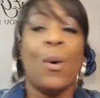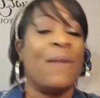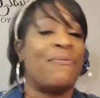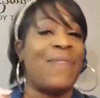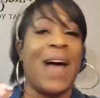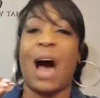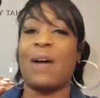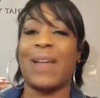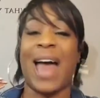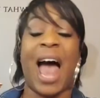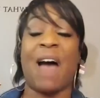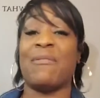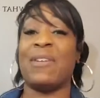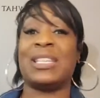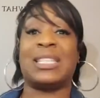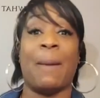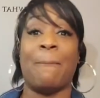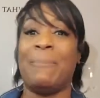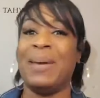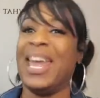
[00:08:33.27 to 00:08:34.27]
without
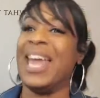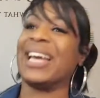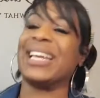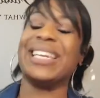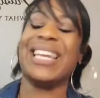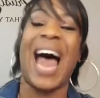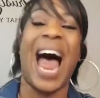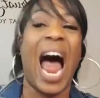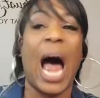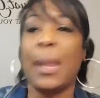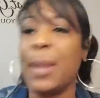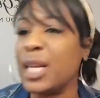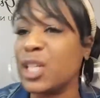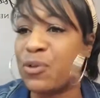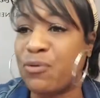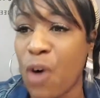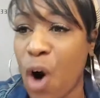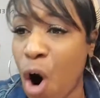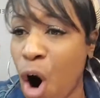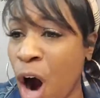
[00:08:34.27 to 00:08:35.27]
having to be
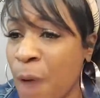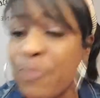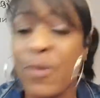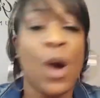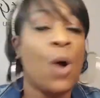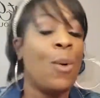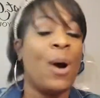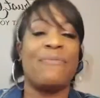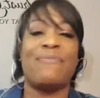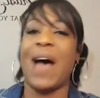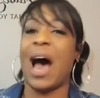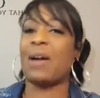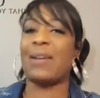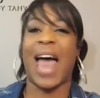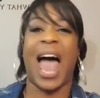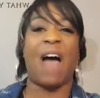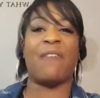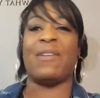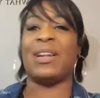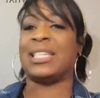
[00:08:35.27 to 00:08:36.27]
acknowledged for it, without
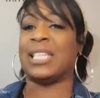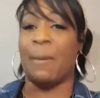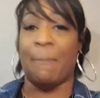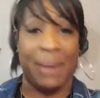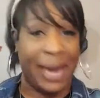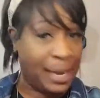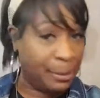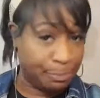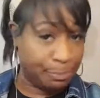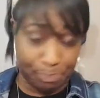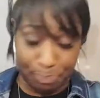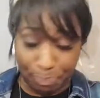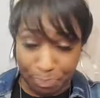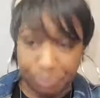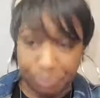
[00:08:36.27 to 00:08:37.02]
having to be